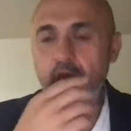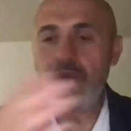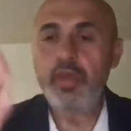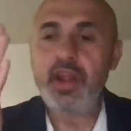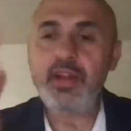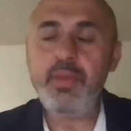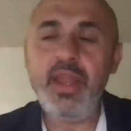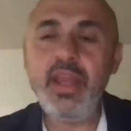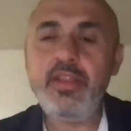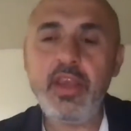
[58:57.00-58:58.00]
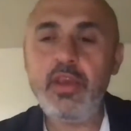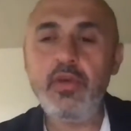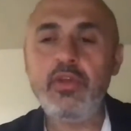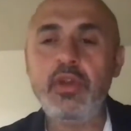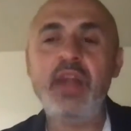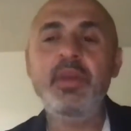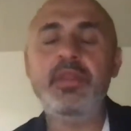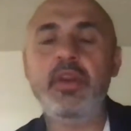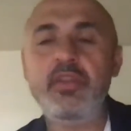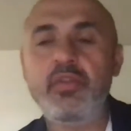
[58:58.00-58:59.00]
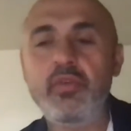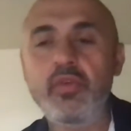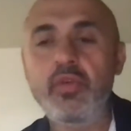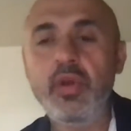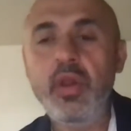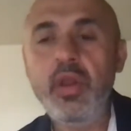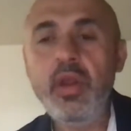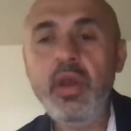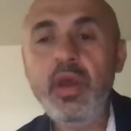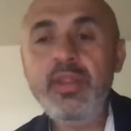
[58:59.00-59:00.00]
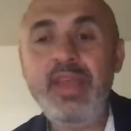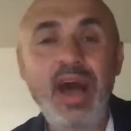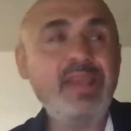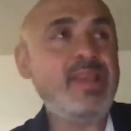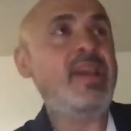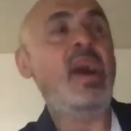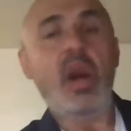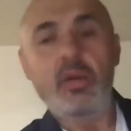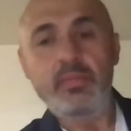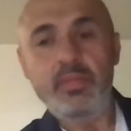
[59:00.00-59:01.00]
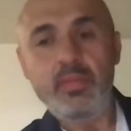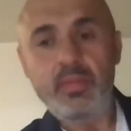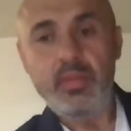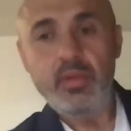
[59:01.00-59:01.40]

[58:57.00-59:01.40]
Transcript: So they're admitting to you, Deuteronomy 32 does come